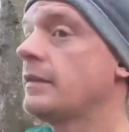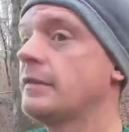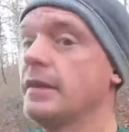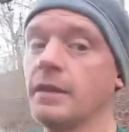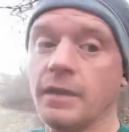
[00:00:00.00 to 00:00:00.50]

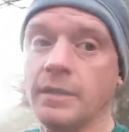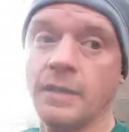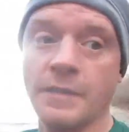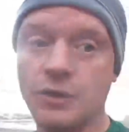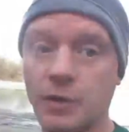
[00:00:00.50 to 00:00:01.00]
this inlet.
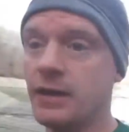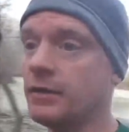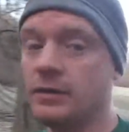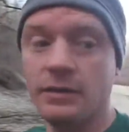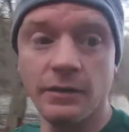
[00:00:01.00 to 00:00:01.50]
The
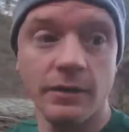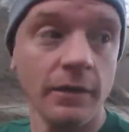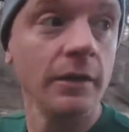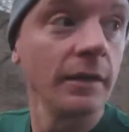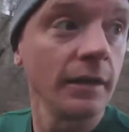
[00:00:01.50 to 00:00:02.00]
trail
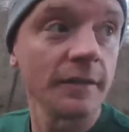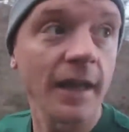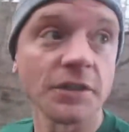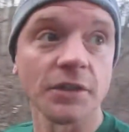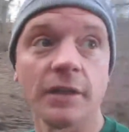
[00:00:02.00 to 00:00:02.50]
is
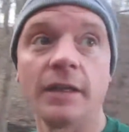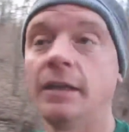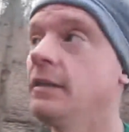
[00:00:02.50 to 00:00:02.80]
actually